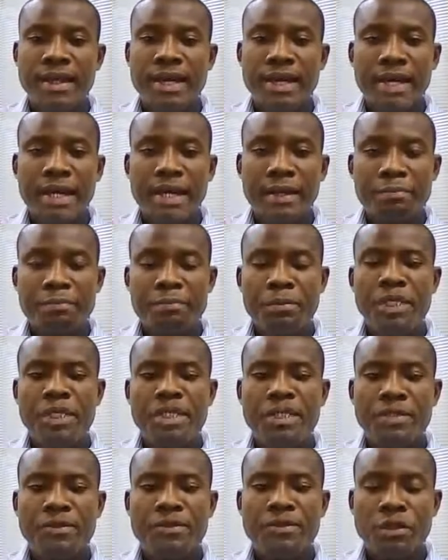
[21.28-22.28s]
a piece
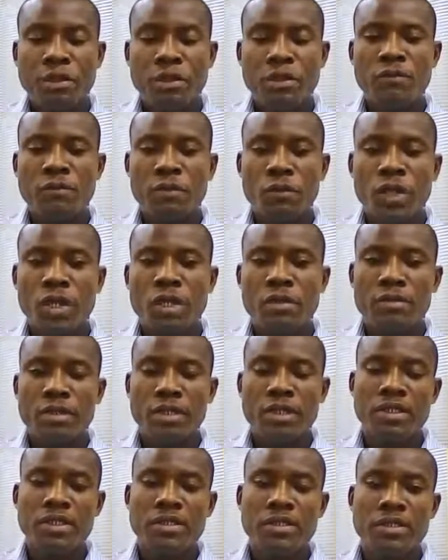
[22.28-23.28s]
of software
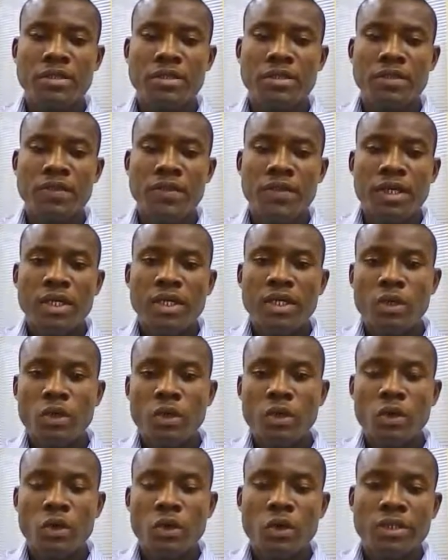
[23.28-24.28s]
application in
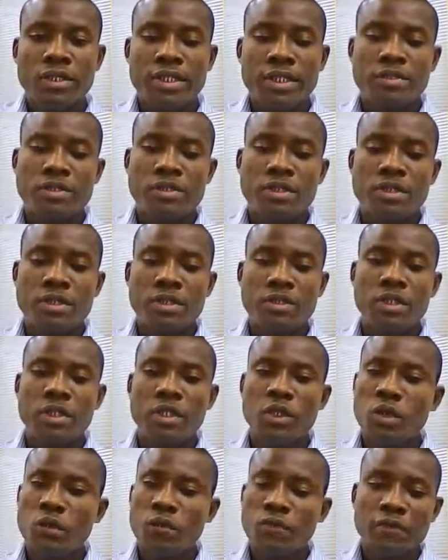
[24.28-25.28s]
your organization, in
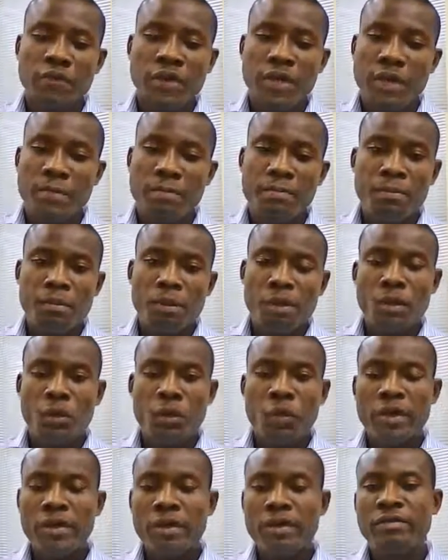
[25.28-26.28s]
your firm, or
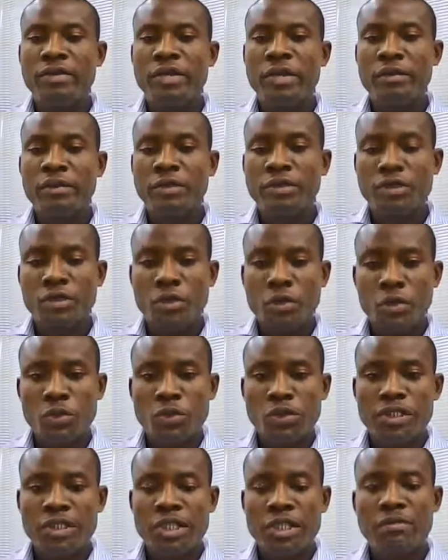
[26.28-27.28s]
wherever you want to use
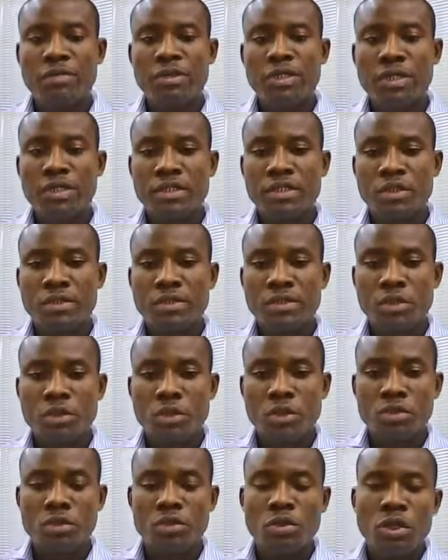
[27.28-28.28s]
an application
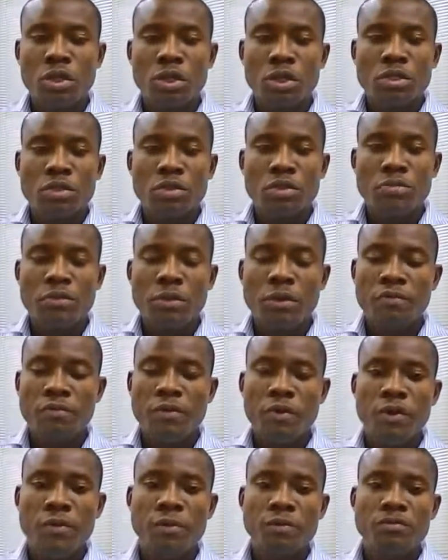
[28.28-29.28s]
to
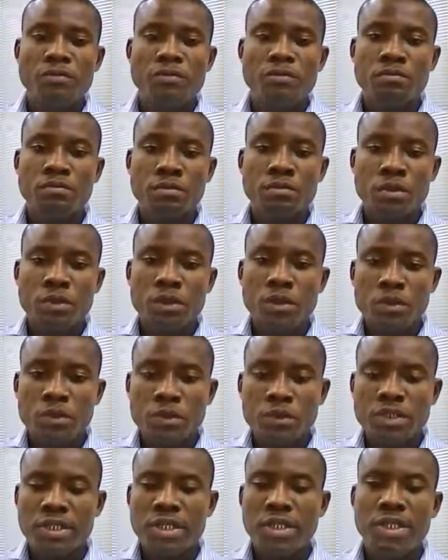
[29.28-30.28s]
perform a
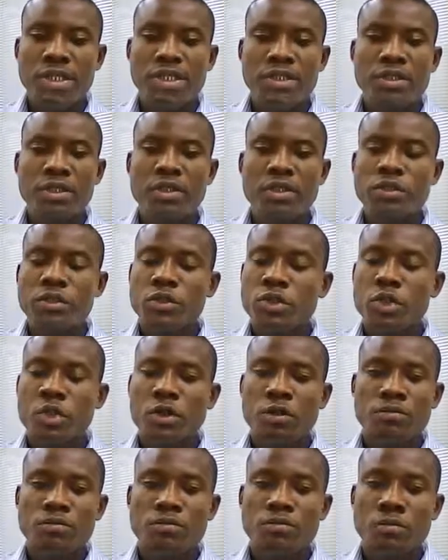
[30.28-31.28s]
routine or
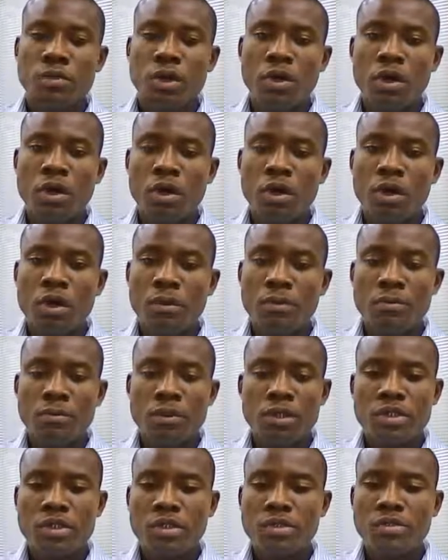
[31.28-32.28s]
some
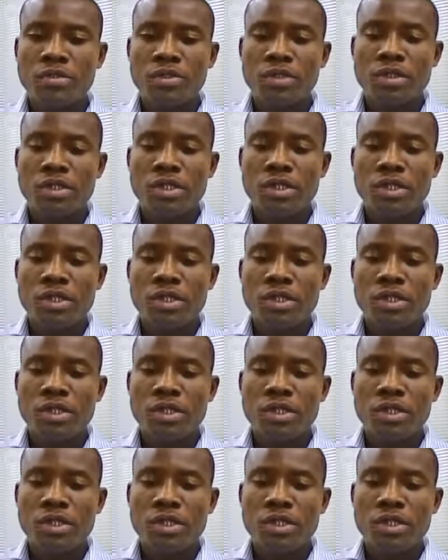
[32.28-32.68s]
operations,